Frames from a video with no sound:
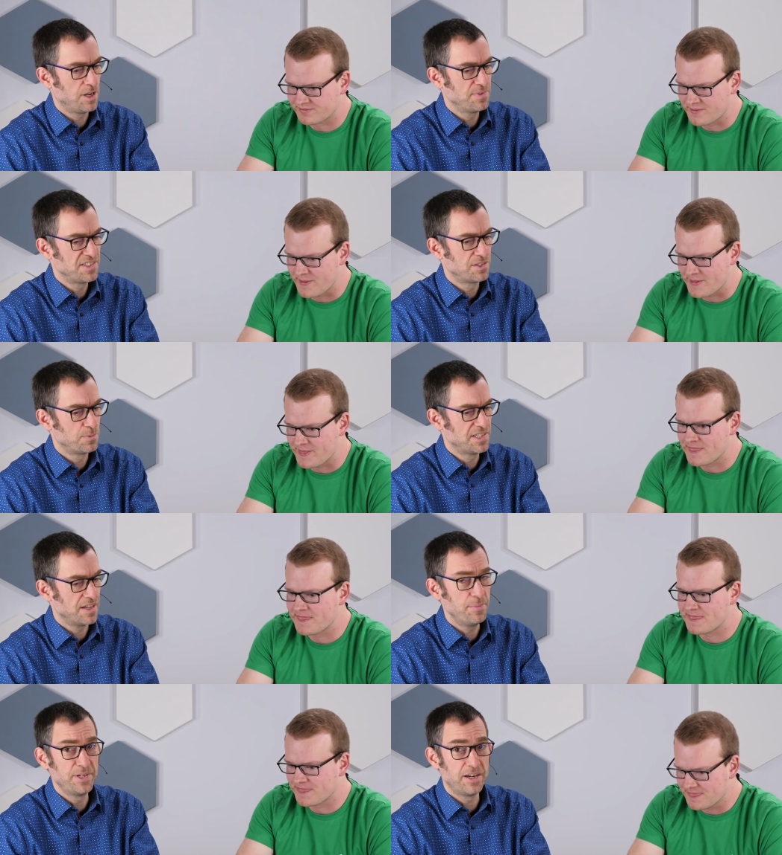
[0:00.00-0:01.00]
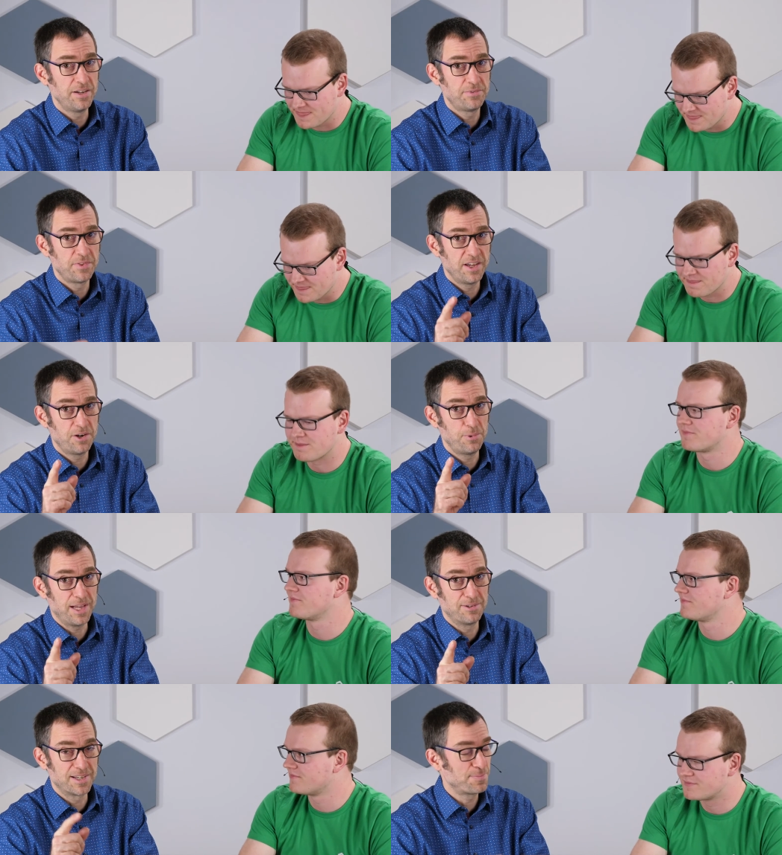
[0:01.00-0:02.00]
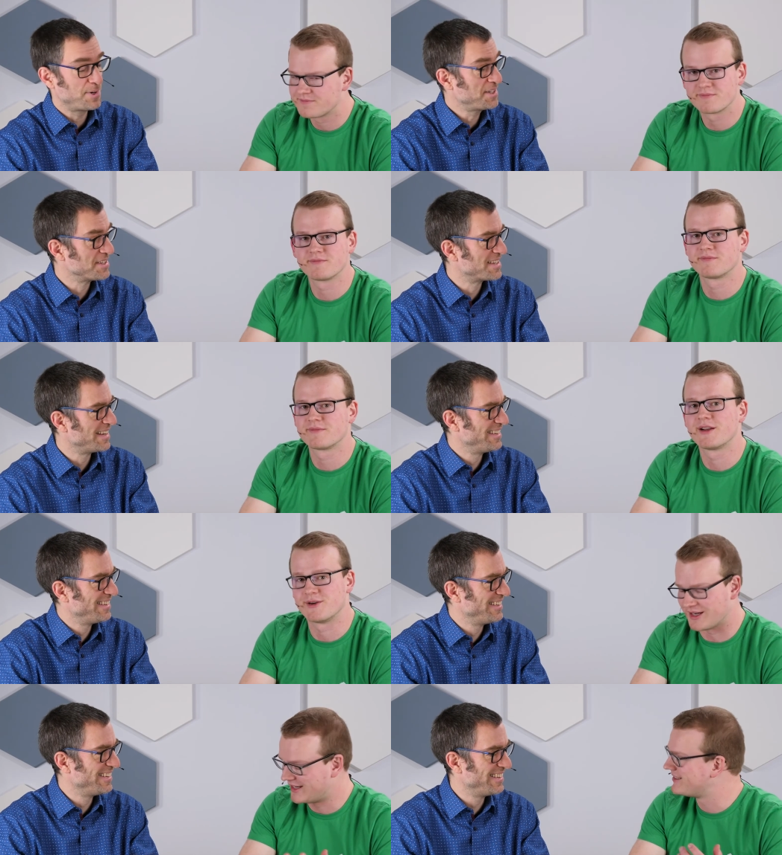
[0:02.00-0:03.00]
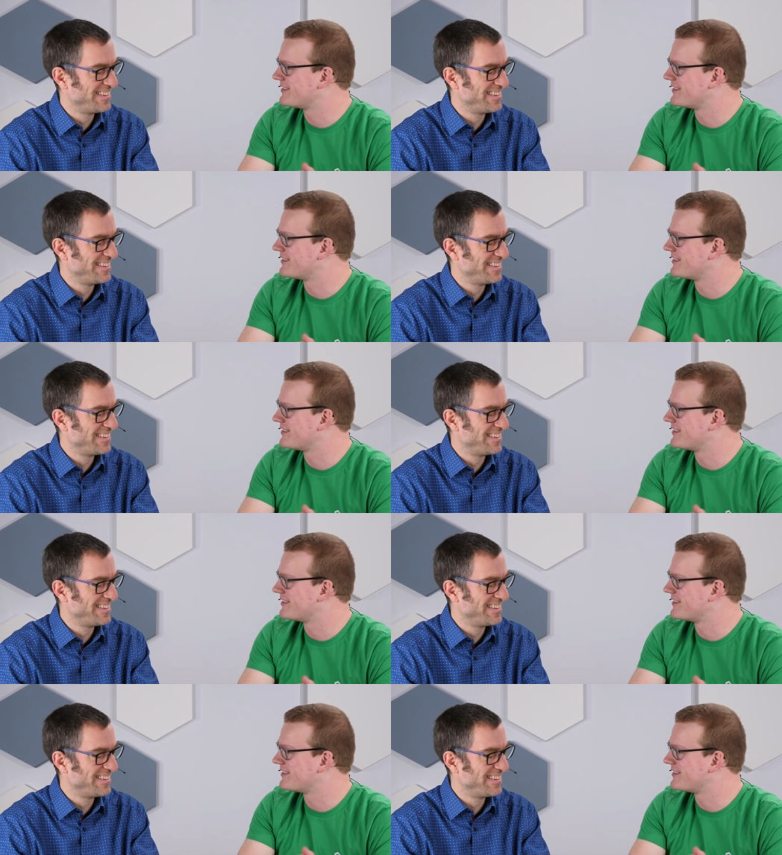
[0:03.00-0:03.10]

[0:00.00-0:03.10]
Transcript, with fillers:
Speaker 1: comes the Swiss Army knife, the regular expressions. right,